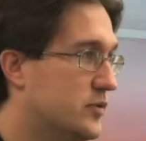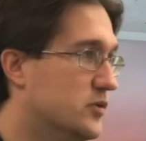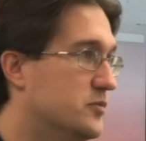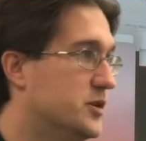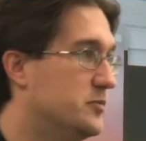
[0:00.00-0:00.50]

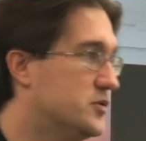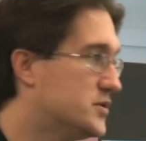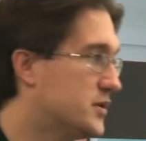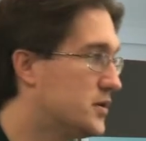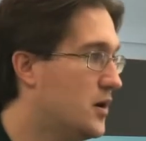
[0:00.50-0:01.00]
it be
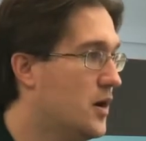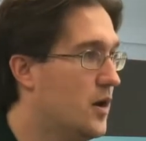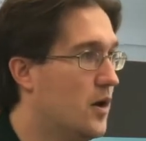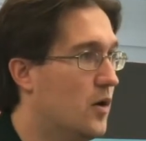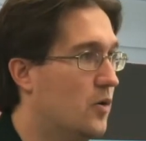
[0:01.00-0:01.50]
music
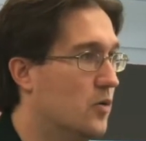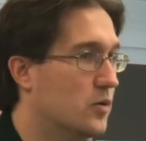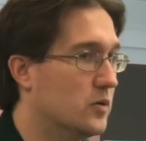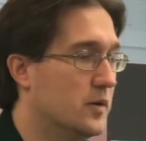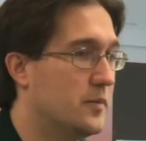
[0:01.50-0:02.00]

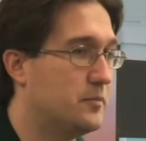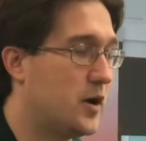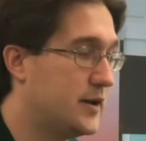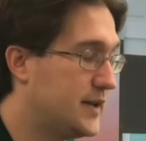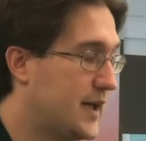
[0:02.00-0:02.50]
or
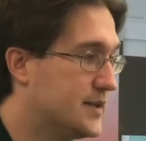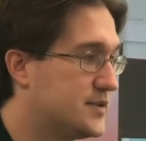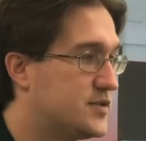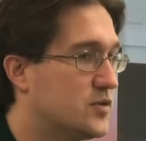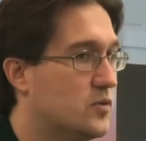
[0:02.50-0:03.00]

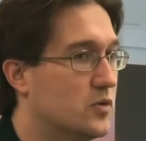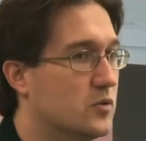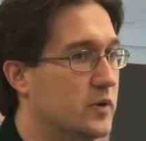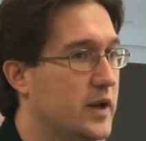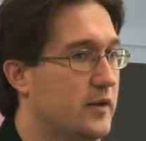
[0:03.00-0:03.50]
podcasts, or
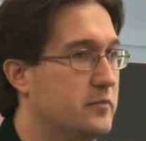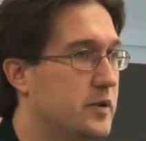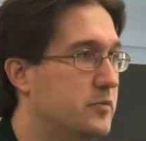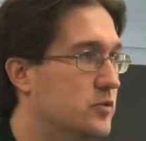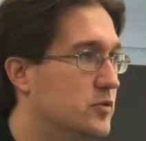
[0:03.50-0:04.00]
we have
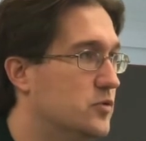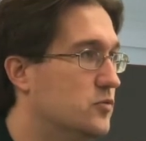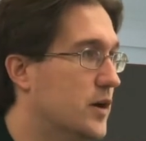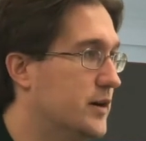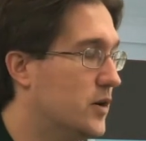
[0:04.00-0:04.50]
people who
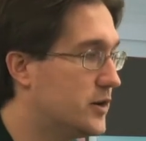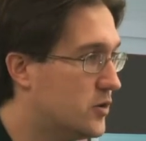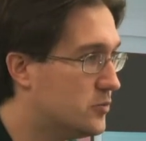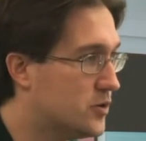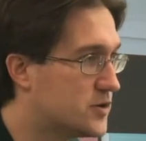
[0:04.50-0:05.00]
write
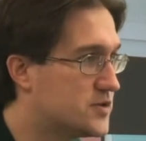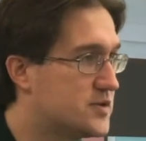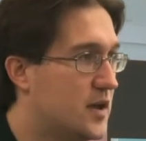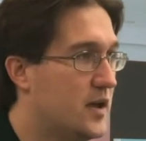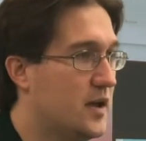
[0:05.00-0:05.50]
audiobooks.
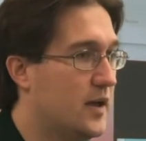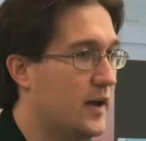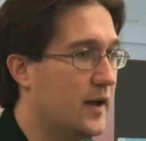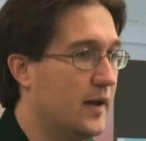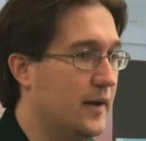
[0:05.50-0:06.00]

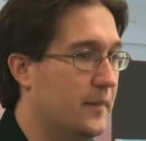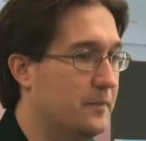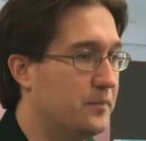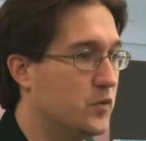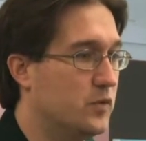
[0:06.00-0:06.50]

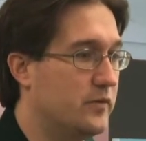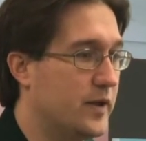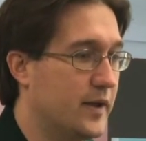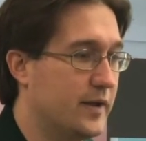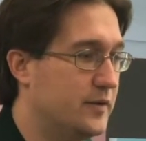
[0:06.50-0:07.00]
We've
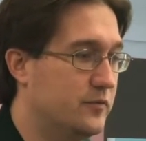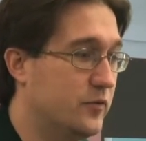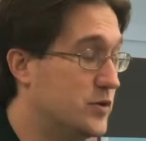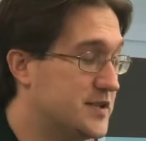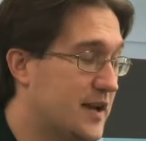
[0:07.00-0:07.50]
had
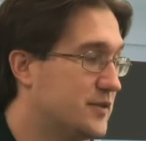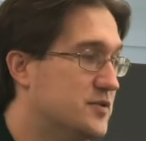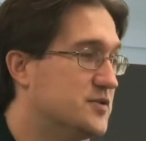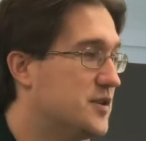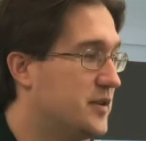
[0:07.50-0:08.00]
voice
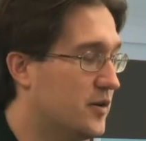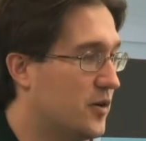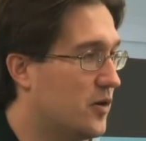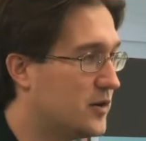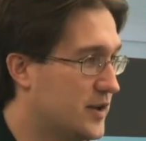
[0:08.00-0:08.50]
actors,
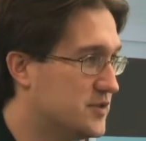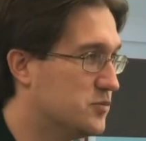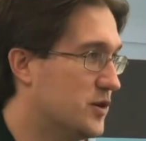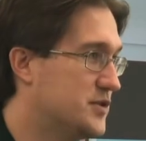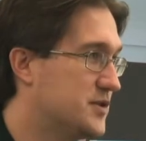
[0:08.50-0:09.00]
all kinds of
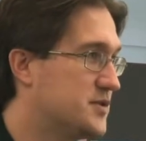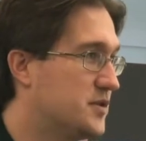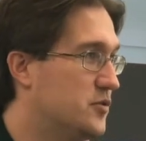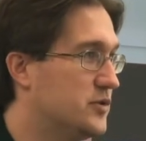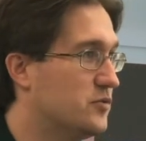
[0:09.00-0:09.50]
projects that
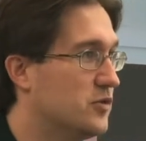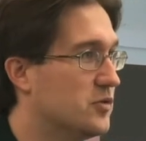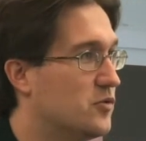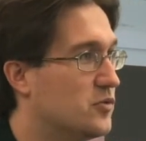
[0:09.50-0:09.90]
go into our recording